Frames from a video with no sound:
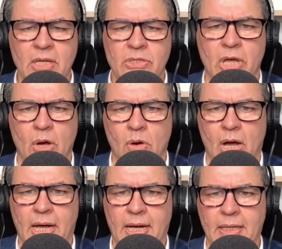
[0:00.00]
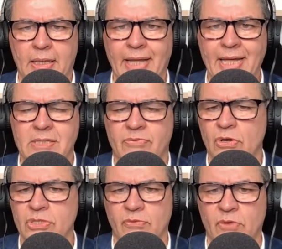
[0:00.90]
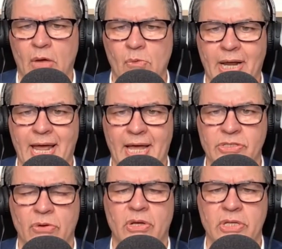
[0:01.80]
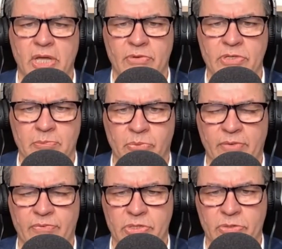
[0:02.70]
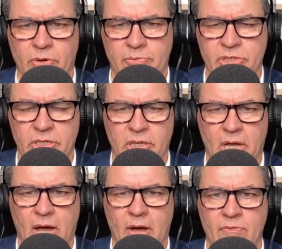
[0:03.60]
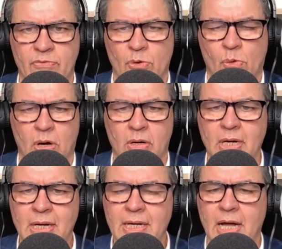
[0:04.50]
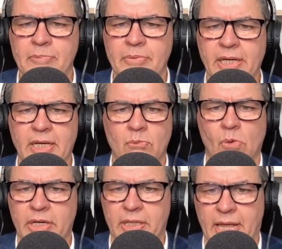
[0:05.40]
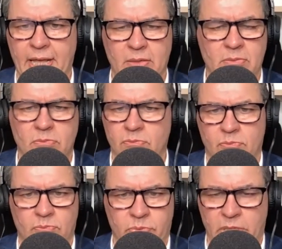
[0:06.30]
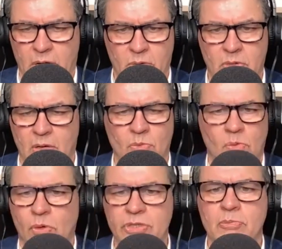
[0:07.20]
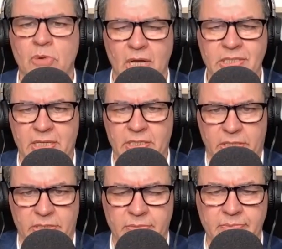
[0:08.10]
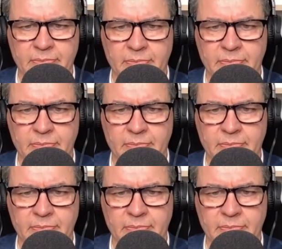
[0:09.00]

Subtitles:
So let's, first of all, I want to ask you, can you give us a brief description of your company and what it, and you know, what your process is?